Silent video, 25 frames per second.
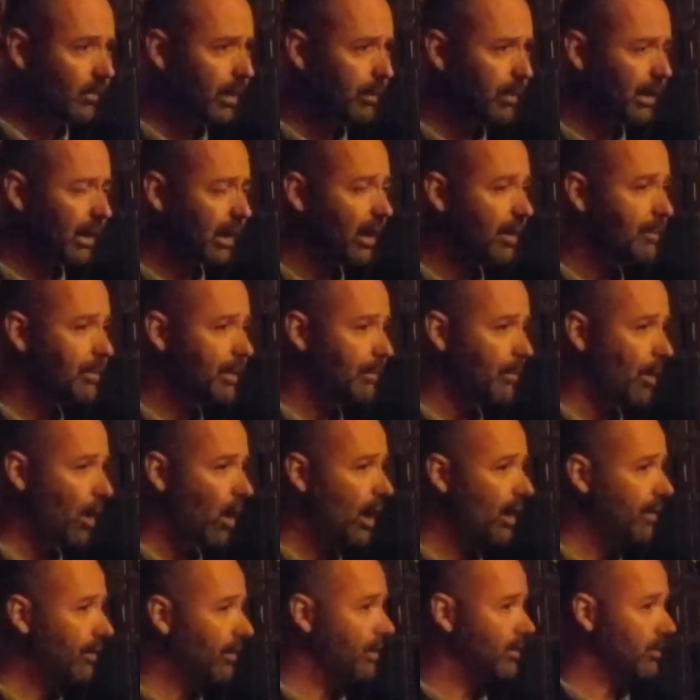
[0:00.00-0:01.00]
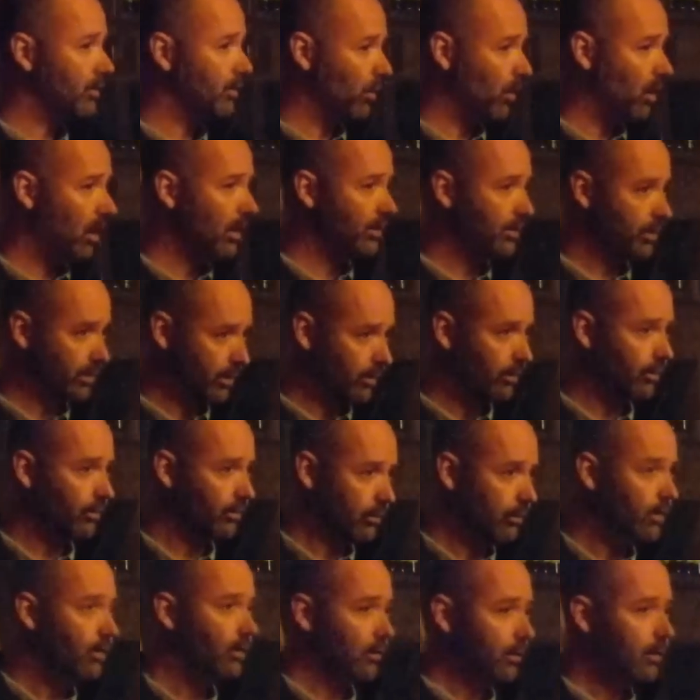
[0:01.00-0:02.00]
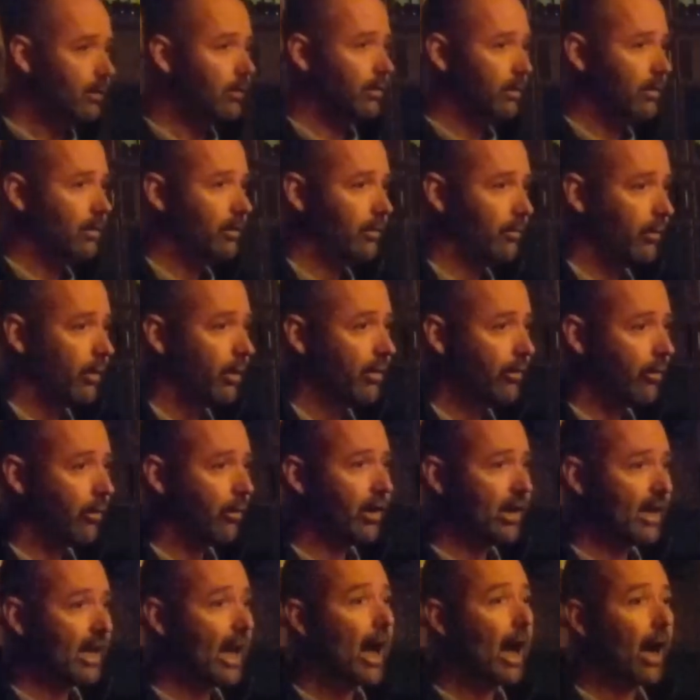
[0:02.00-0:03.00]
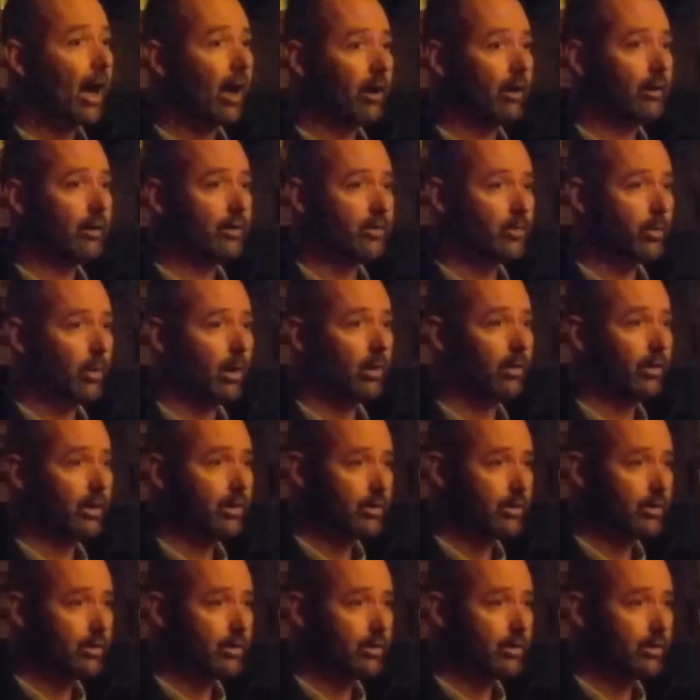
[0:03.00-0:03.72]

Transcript: I mean, keep in mind these wines are very, very young as well.